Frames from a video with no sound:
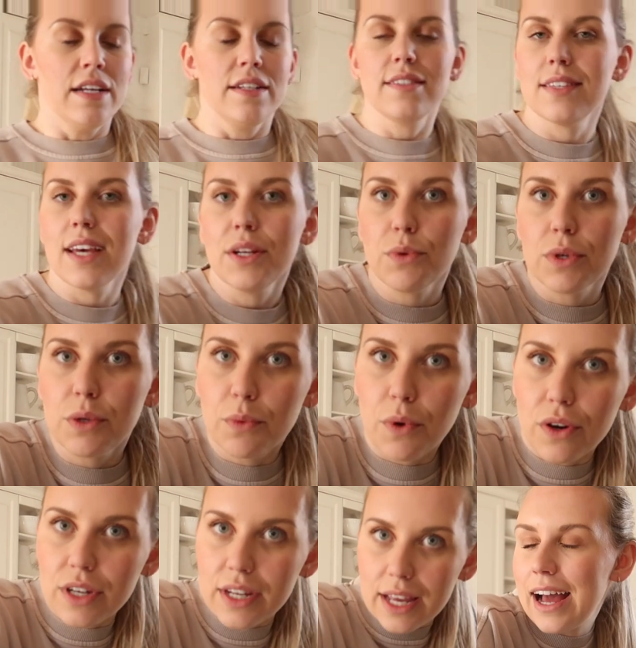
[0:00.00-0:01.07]
decide what you
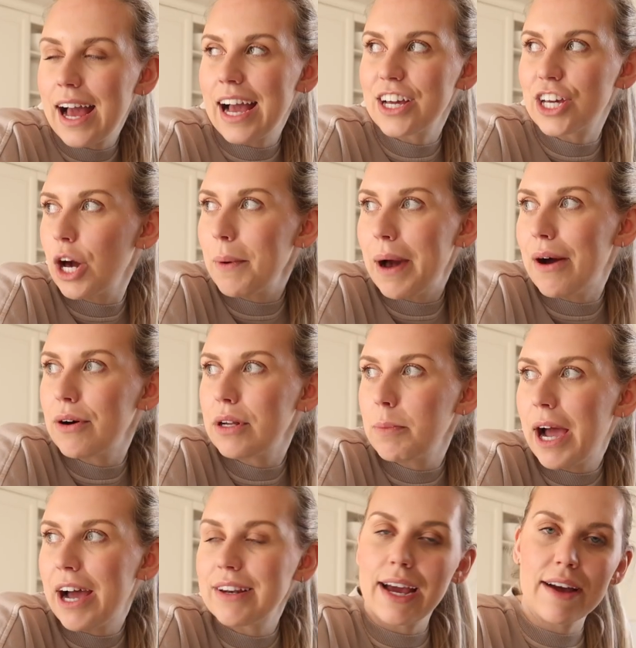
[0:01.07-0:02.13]
want and go out and
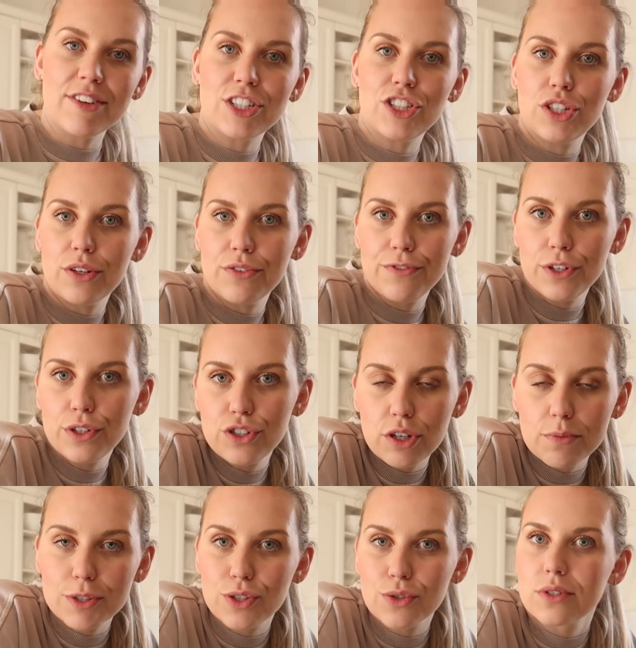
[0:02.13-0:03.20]
about and having to do a food
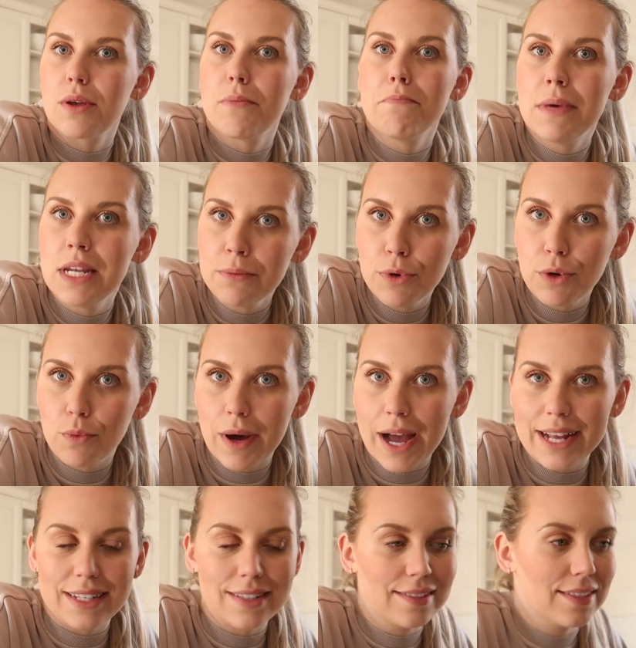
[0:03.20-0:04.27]
shop. There's also minimal
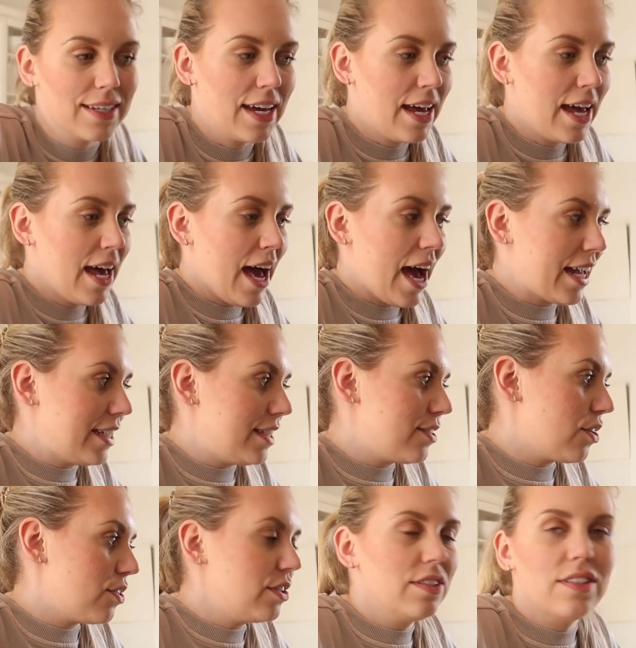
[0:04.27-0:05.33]
waste and it's
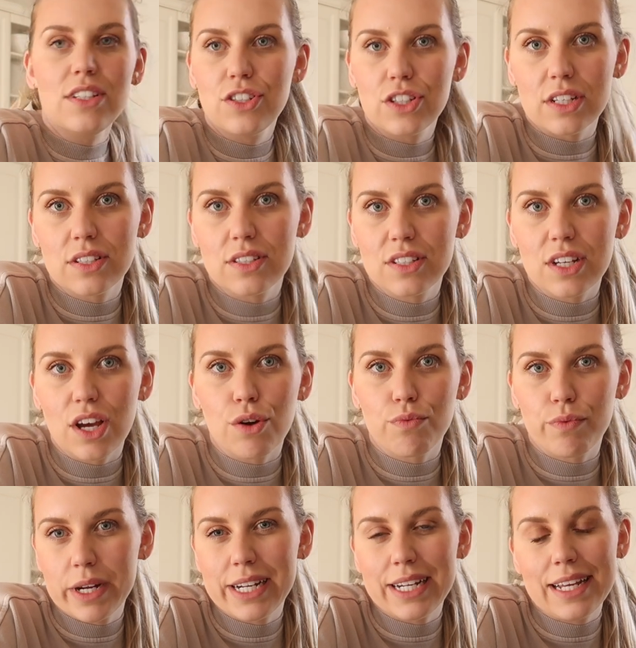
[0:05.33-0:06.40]
honestly just a
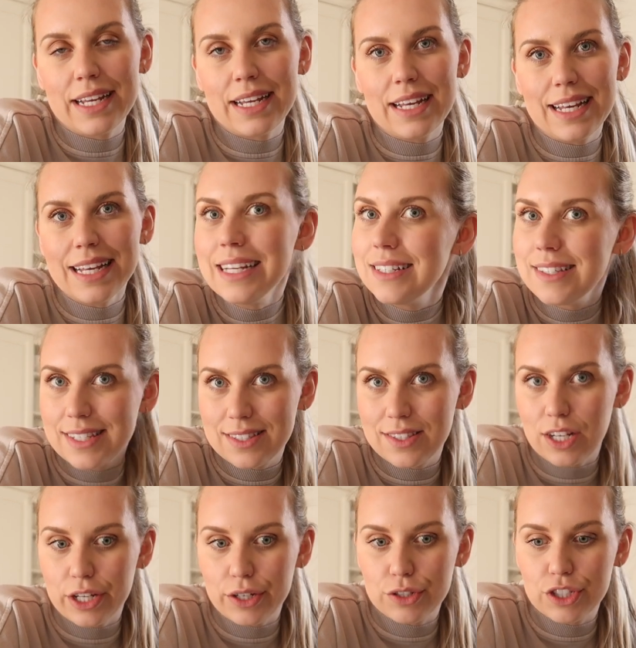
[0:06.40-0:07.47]
really easy
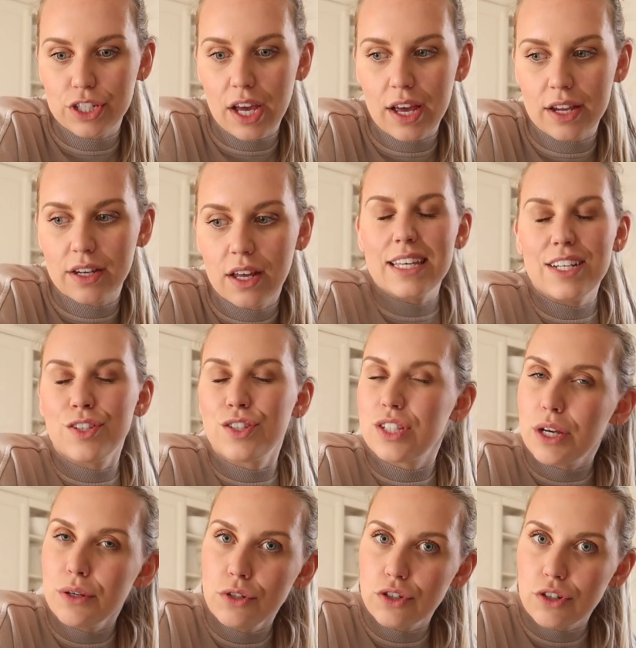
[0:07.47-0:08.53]
solution that is
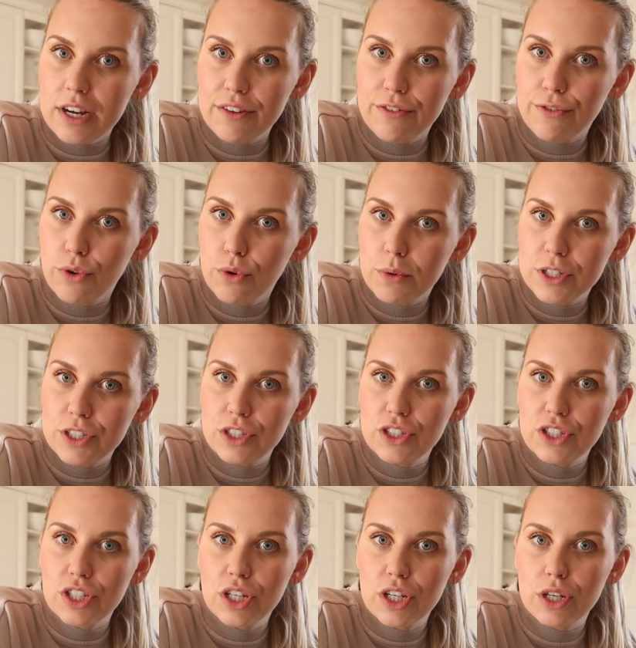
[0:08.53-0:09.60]
so straightforward
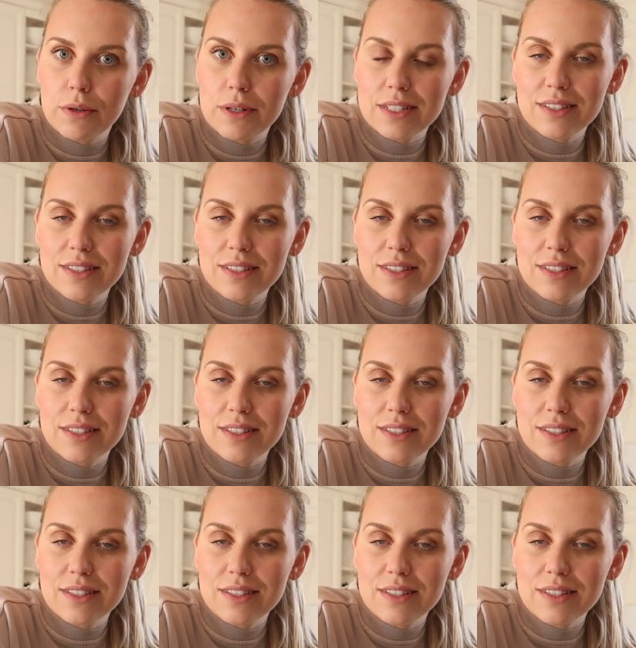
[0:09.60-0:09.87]
to